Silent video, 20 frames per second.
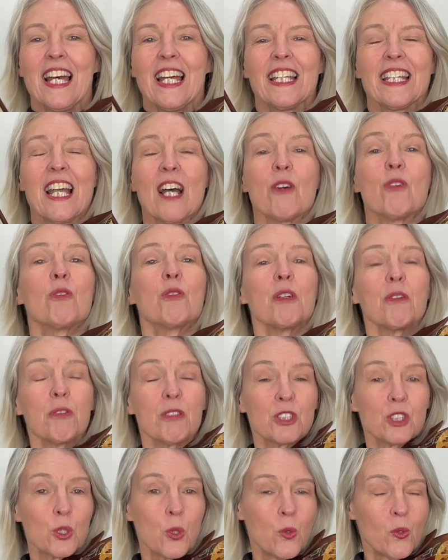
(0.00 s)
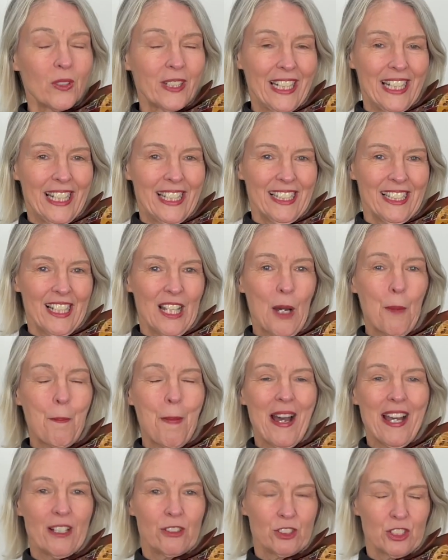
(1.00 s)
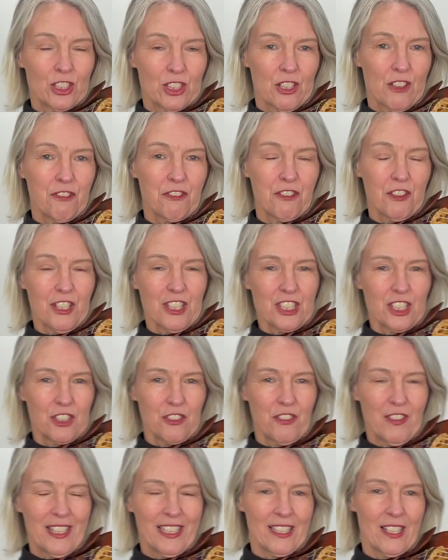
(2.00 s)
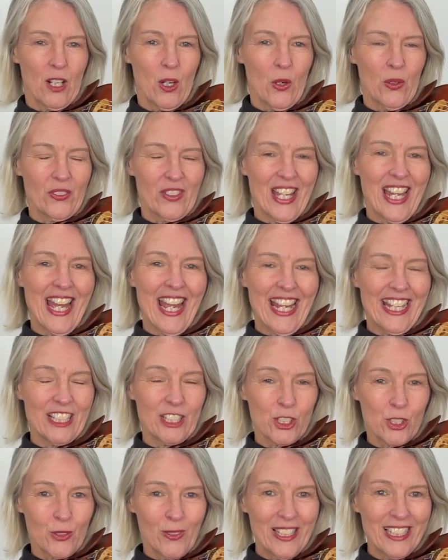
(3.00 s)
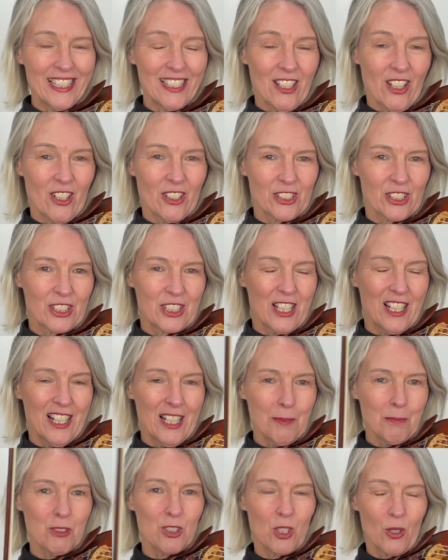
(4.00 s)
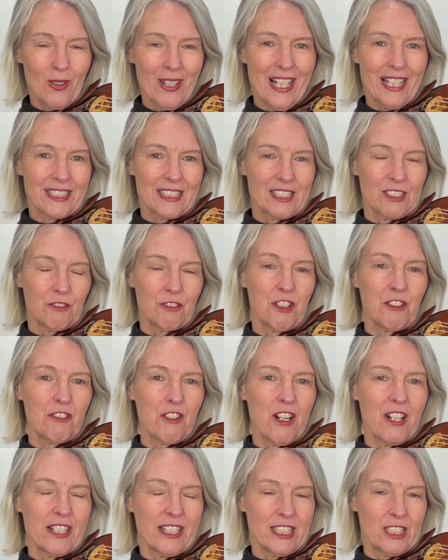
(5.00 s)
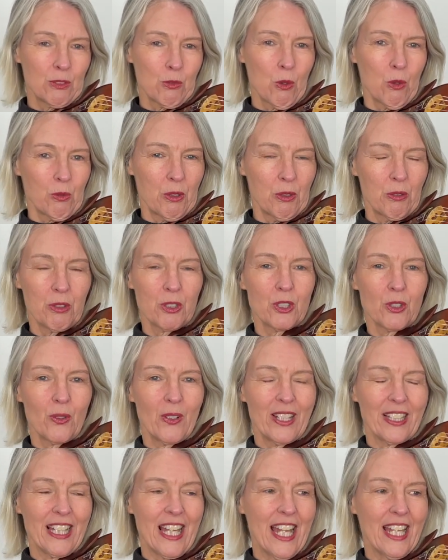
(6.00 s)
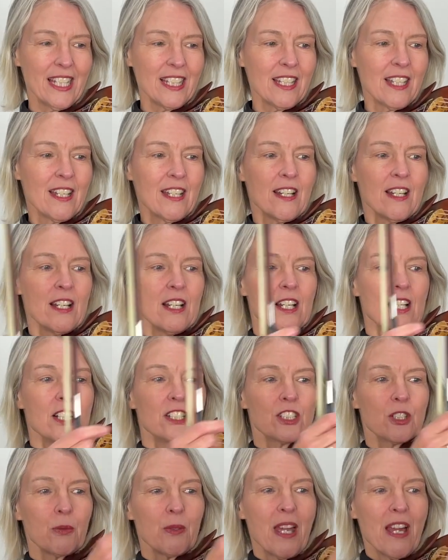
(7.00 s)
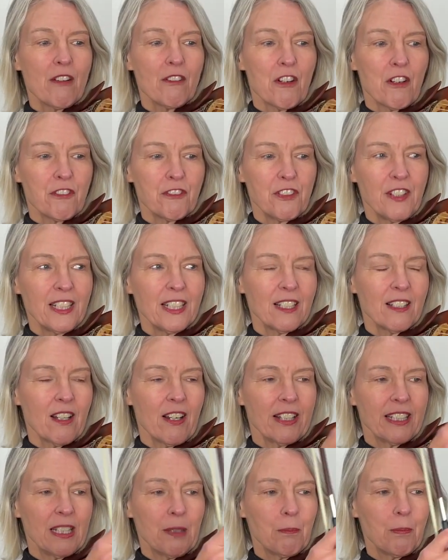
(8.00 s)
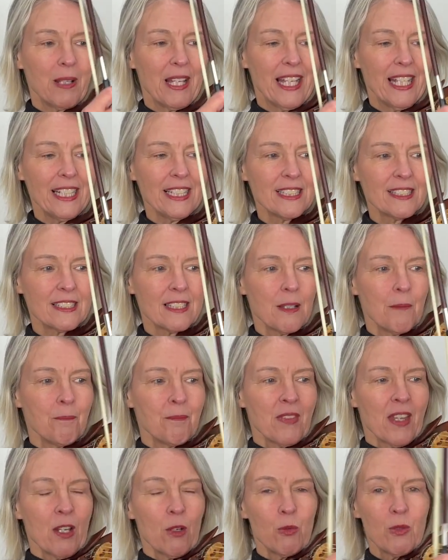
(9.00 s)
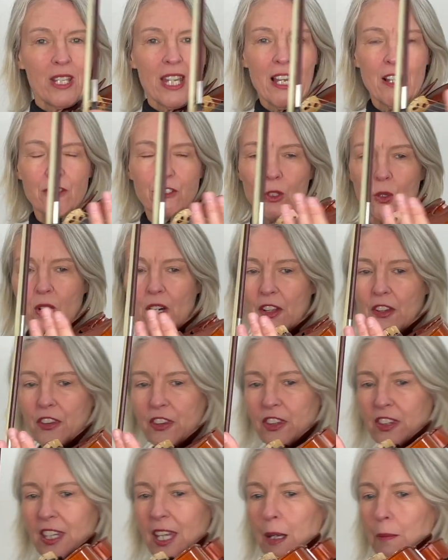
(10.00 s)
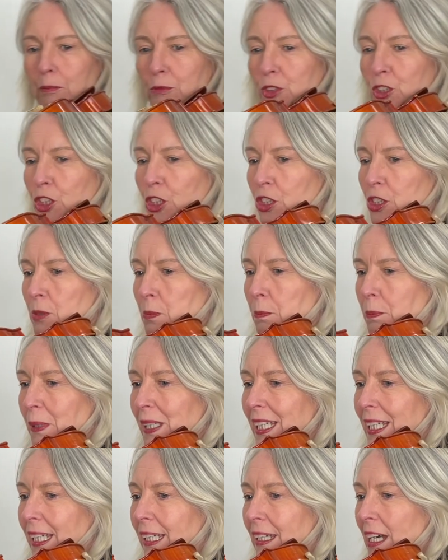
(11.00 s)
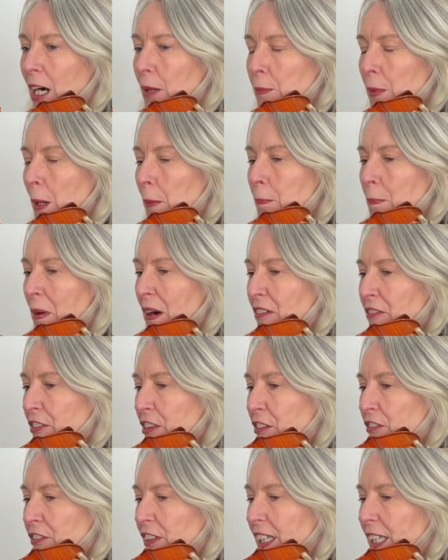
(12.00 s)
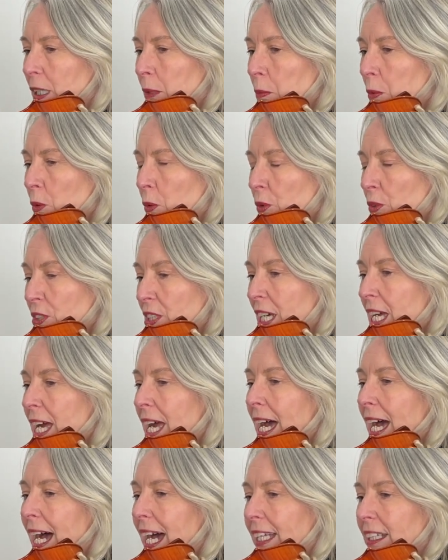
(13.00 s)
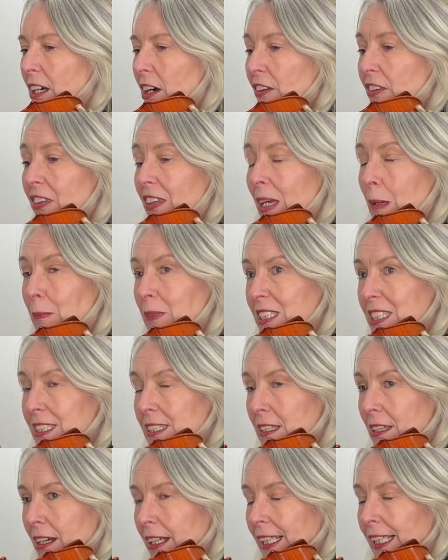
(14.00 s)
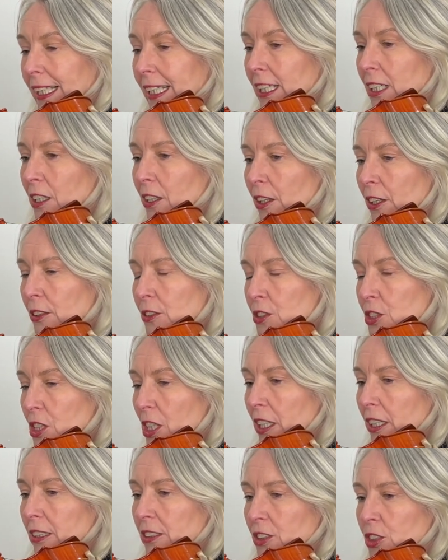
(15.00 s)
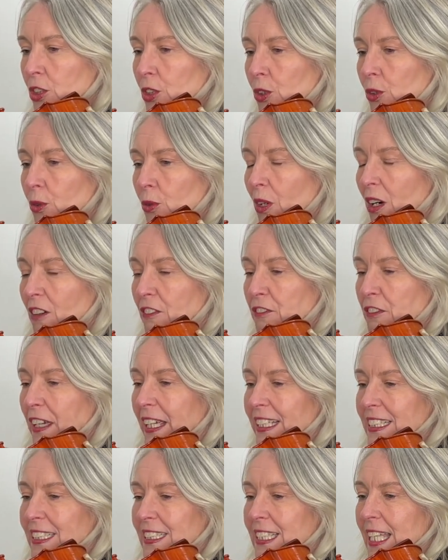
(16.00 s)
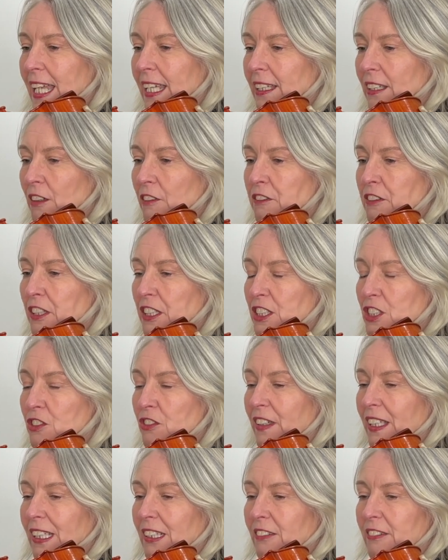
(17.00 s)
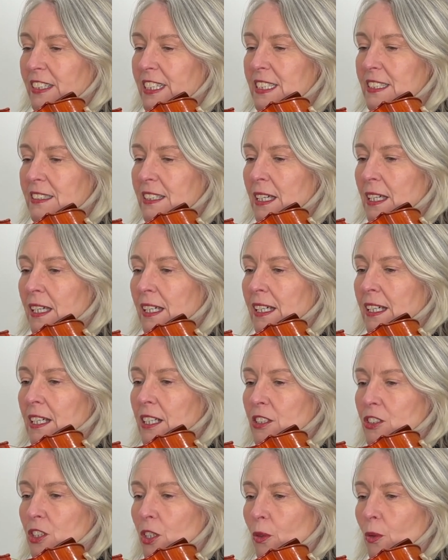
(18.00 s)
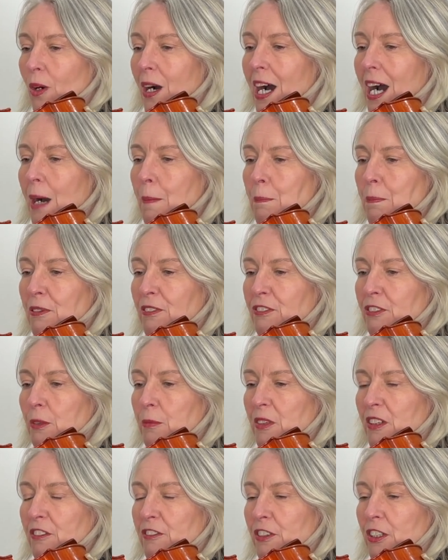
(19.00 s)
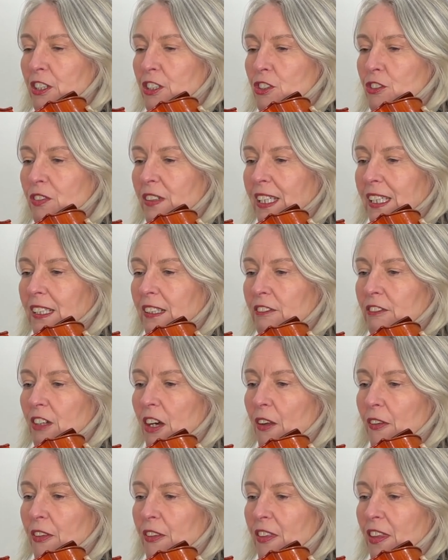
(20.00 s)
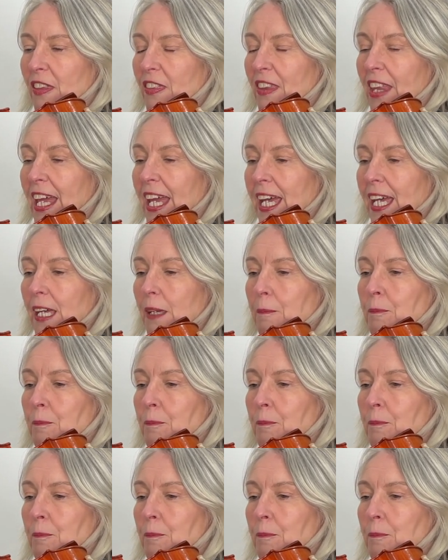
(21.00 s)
Now, we were talking about the first finger on the A string last time, so let's revise what were doing then. So we have our finger line in place, we have got our thumb just peeking up above the fingerboard, and our thumb is slightly closer to our face than the first finger is. So up from the first finger rather than there.